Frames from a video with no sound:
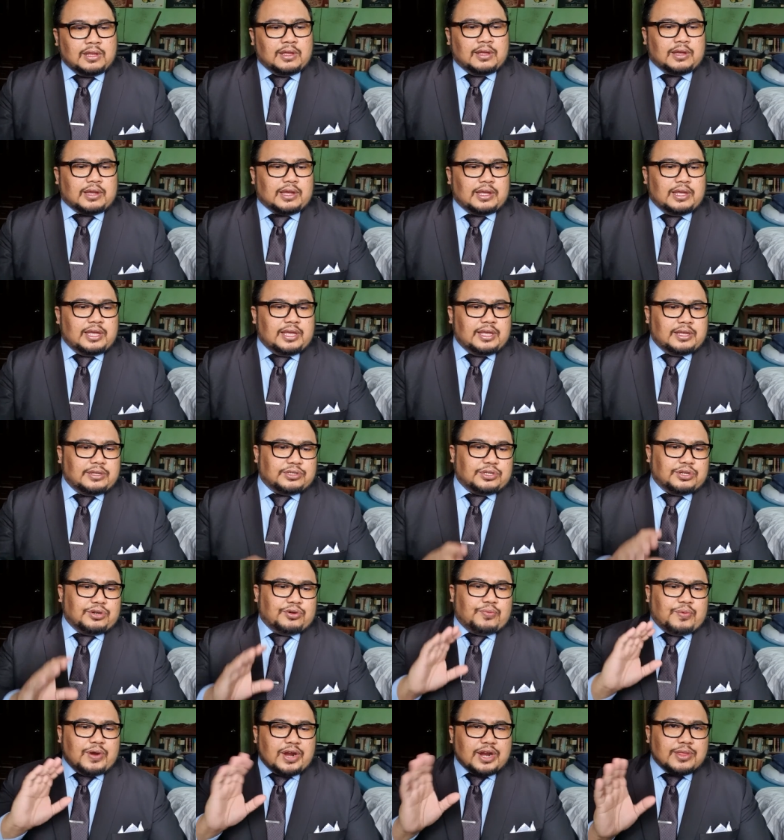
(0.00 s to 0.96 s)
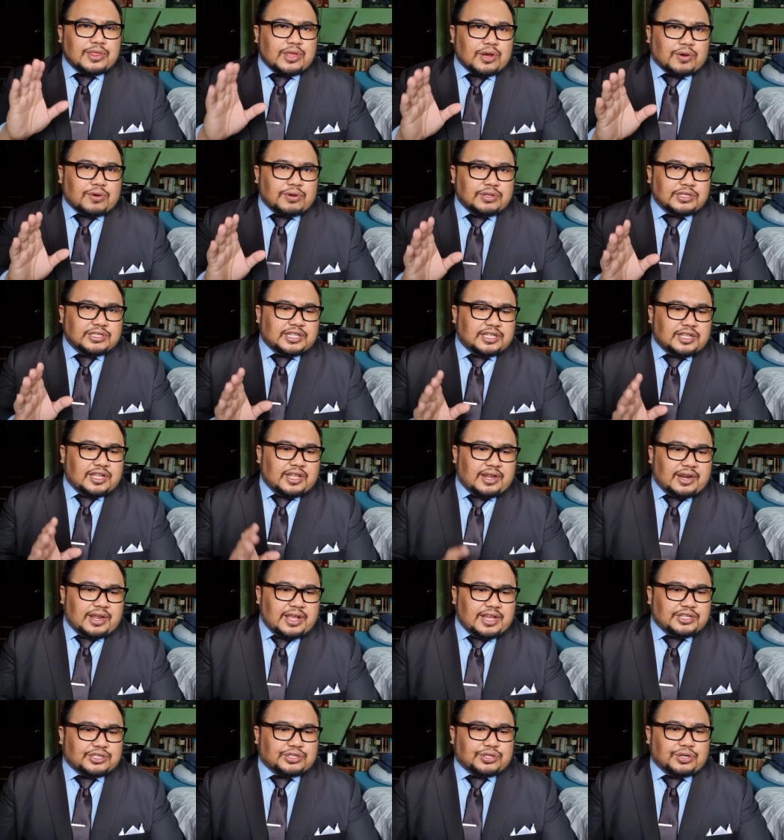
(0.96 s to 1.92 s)
Okay, so where the
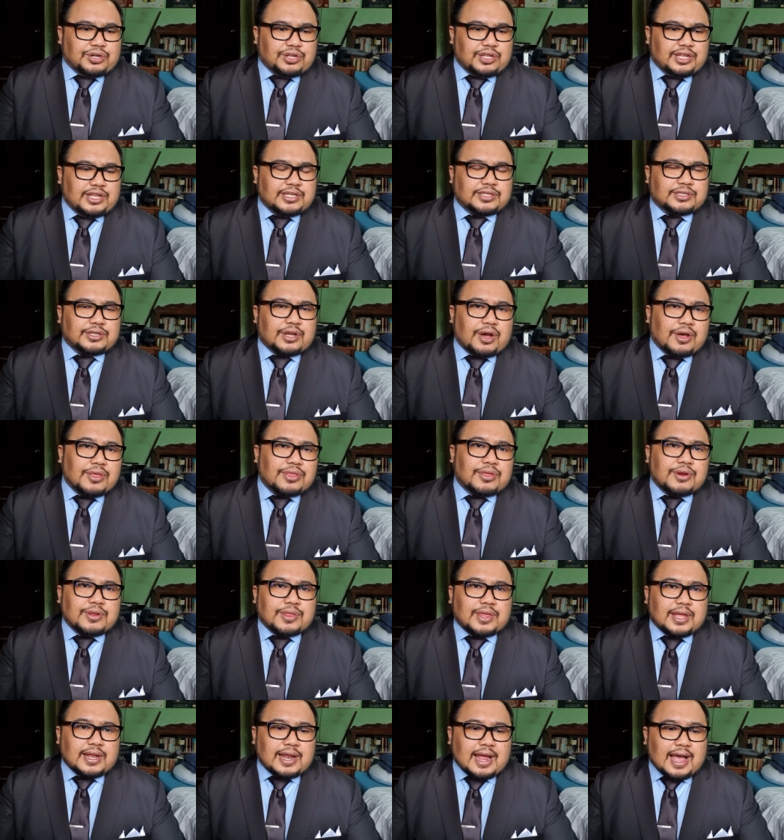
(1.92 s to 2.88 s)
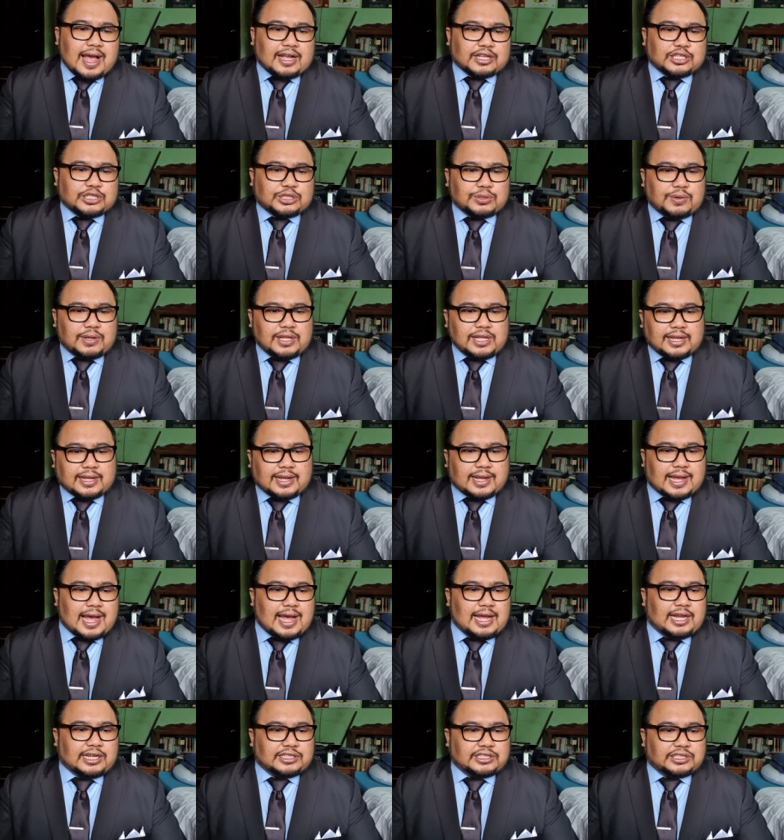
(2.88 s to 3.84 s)
consideration is other than actual
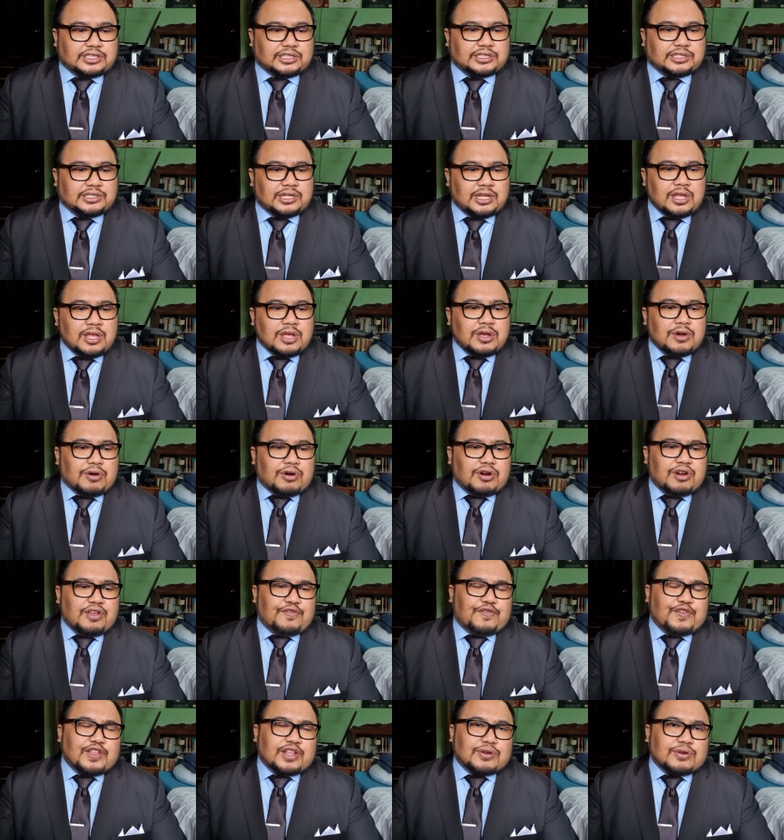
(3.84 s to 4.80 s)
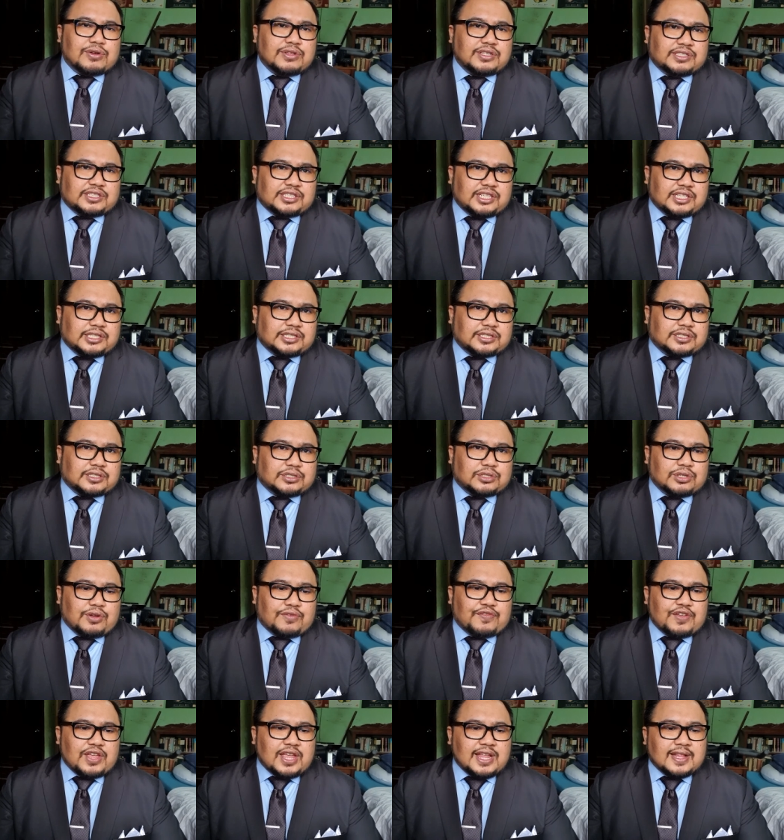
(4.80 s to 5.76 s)
cash, or if it consists
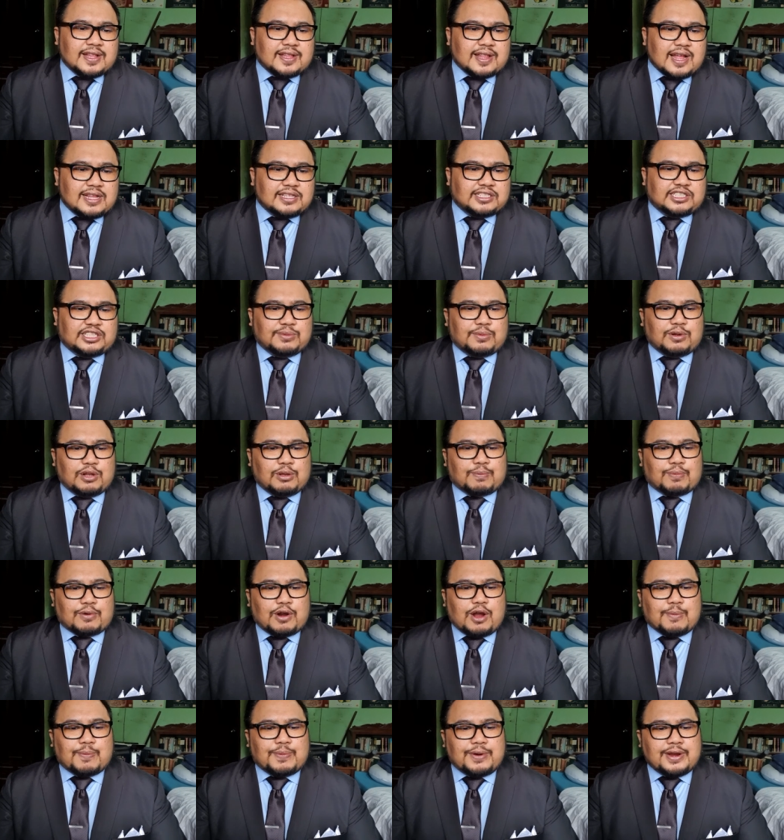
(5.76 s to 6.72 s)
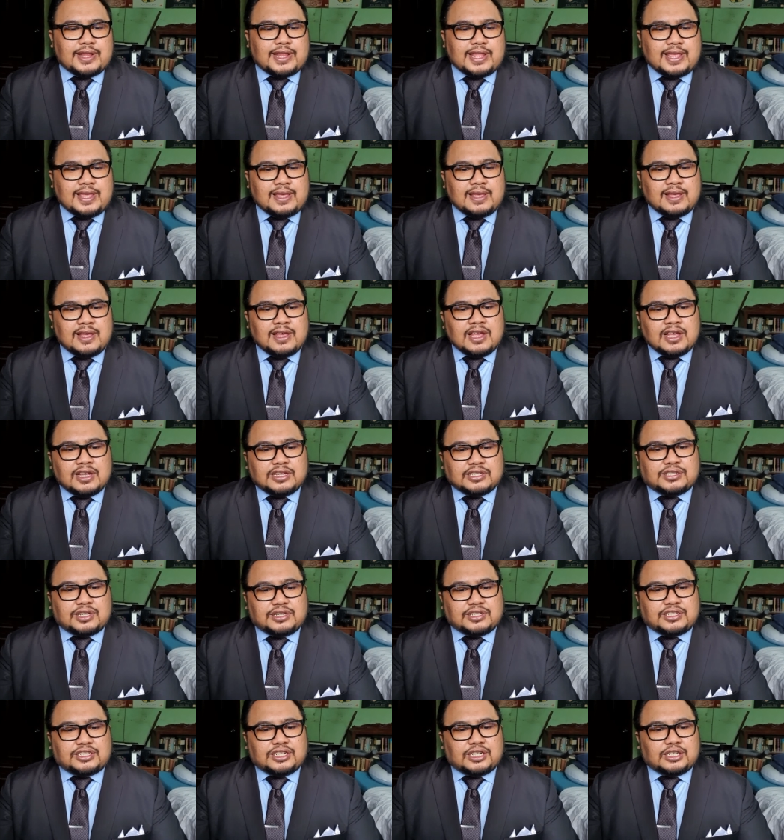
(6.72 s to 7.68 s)
of intangible property
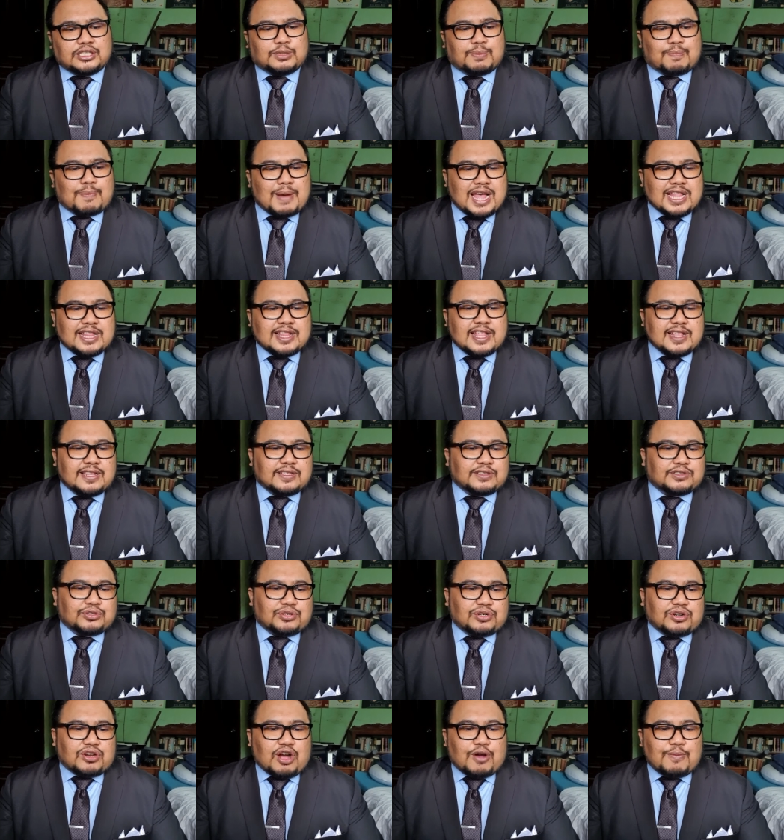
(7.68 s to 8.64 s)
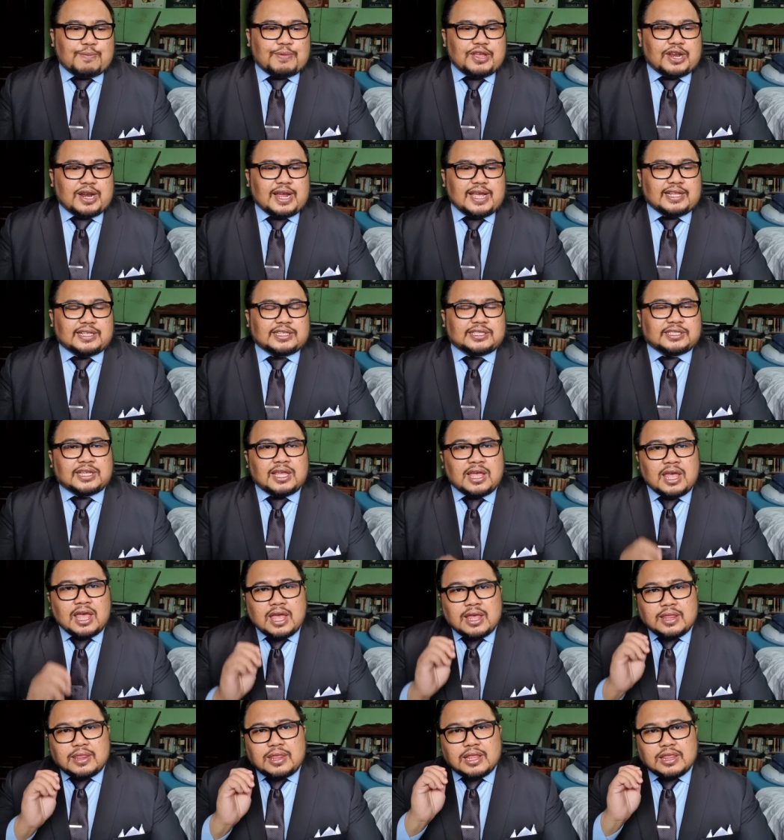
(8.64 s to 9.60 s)
such as patents or copyrights,
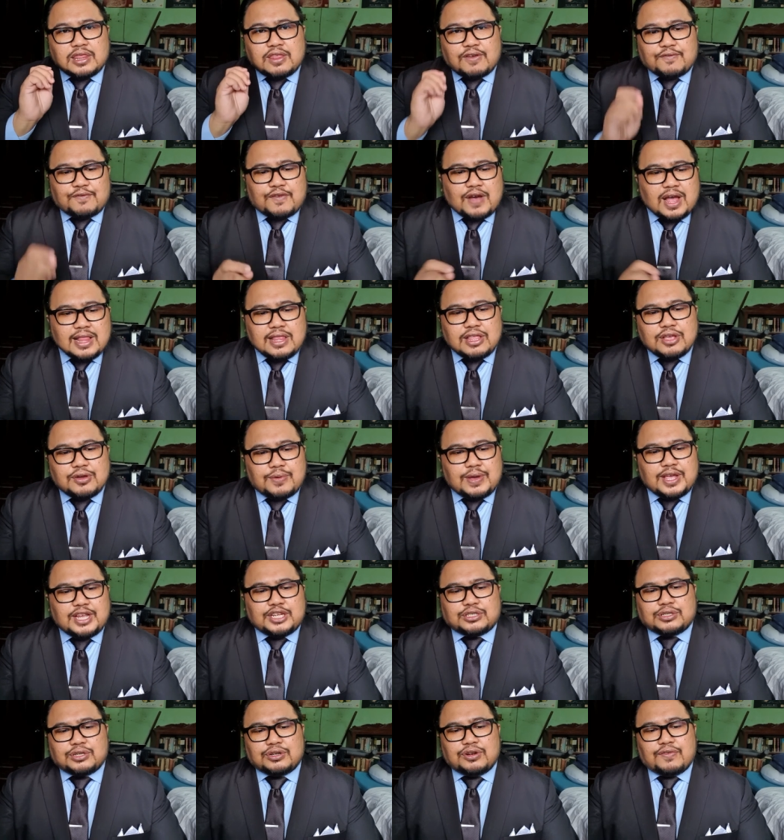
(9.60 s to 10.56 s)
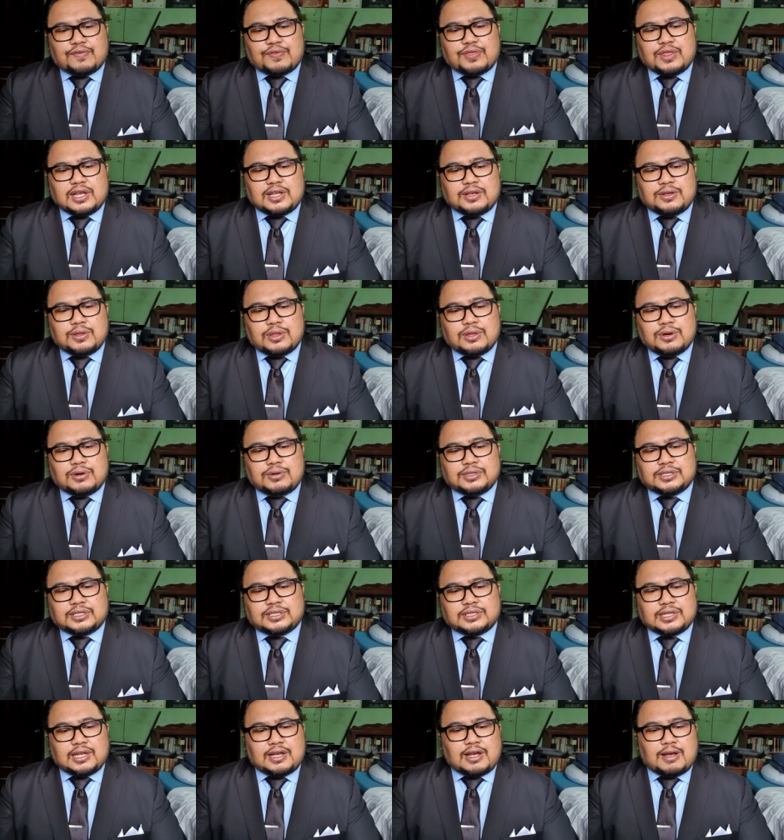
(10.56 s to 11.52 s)
then the valuation of
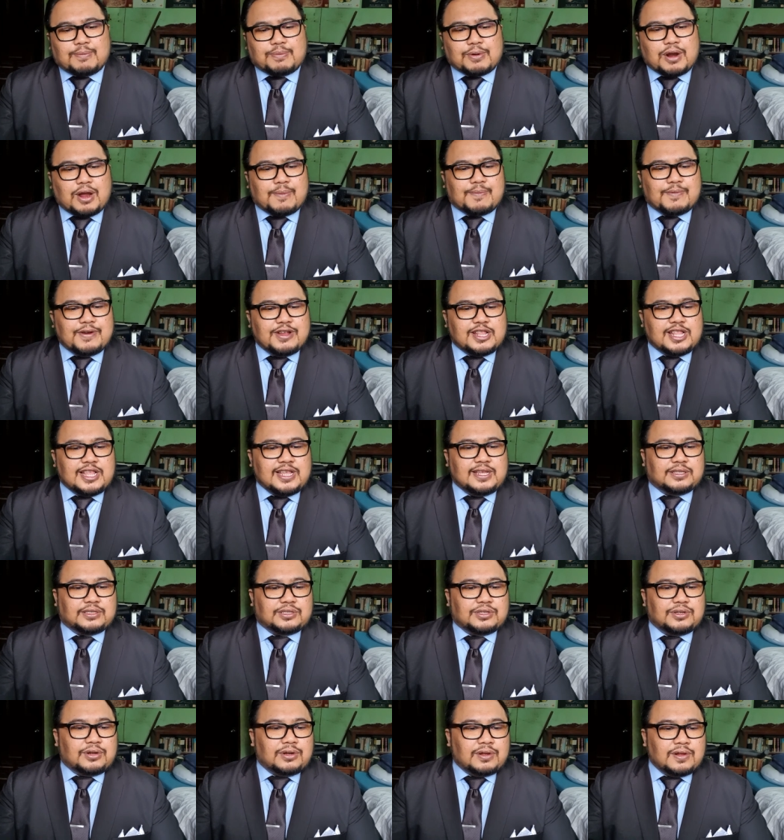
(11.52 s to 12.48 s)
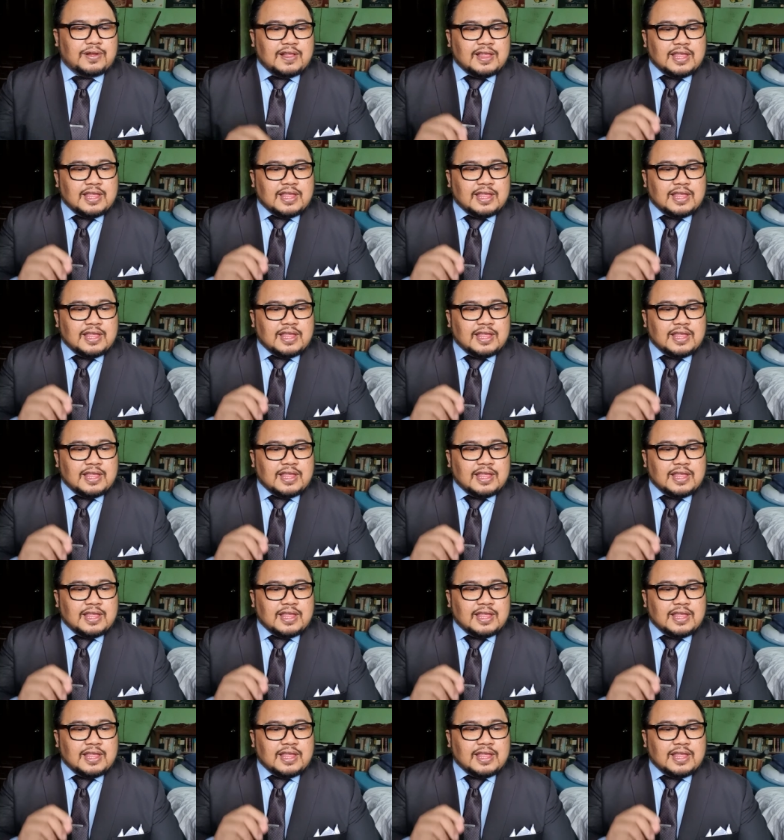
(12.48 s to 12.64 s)
those properties, no?